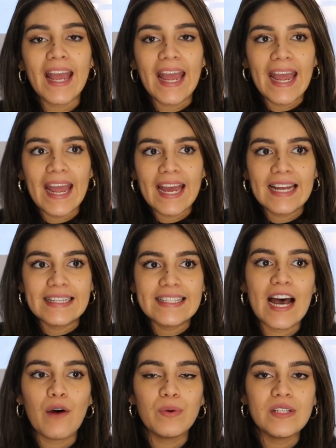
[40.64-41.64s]
and
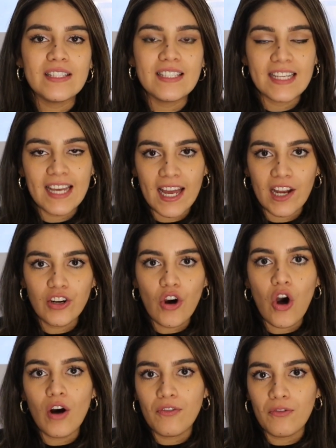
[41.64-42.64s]
that was the end
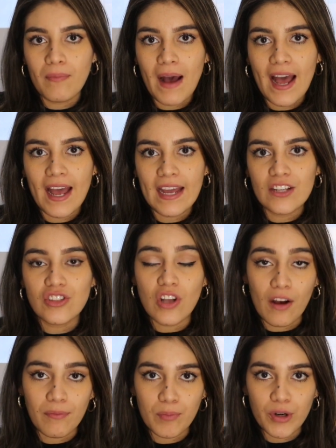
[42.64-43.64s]
of my
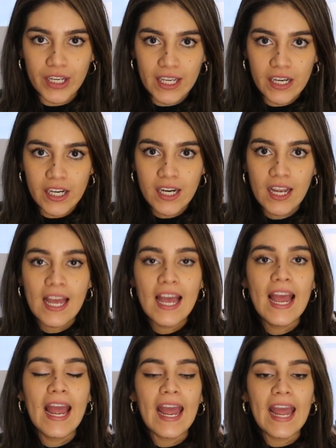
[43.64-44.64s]
sophomore year,
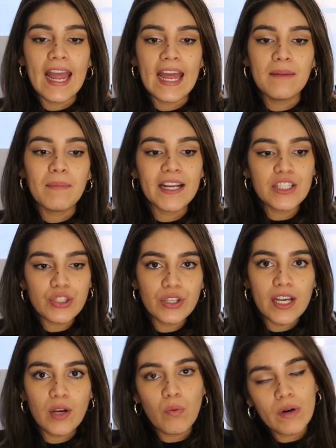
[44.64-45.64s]
and my due
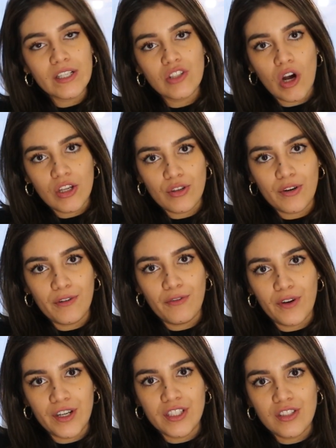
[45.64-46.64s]
date was October
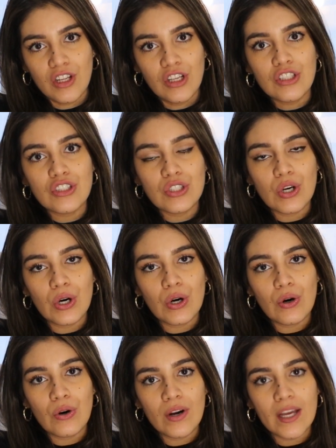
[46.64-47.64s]
1st.
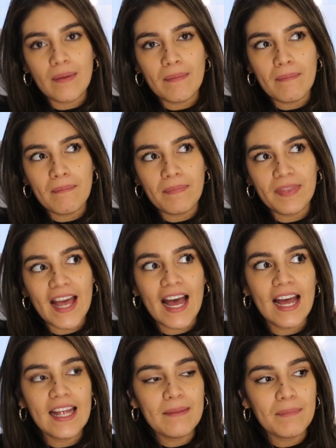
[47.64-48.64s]
So
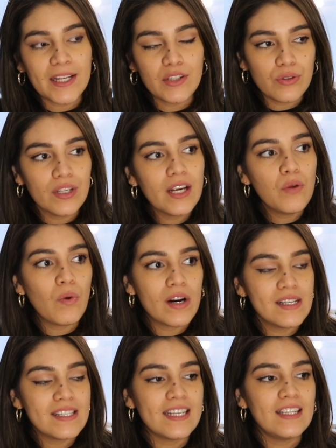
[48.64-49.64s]
that my due date
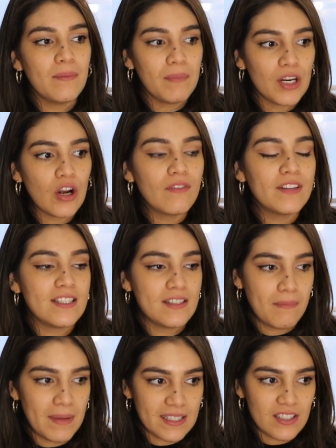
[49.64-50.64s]
was in the middle of the
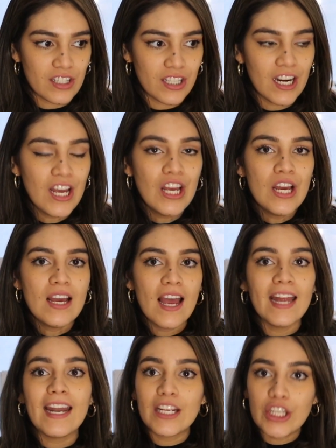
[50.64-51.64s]
semester,
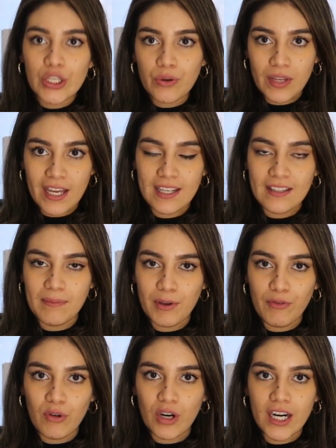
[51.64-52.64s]
and I knew that
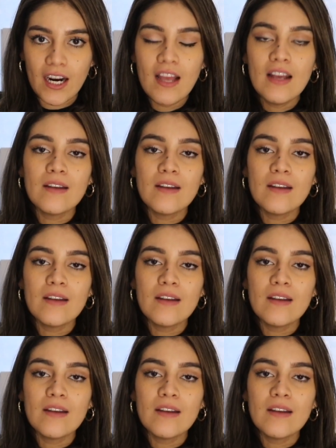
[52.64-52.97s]
before,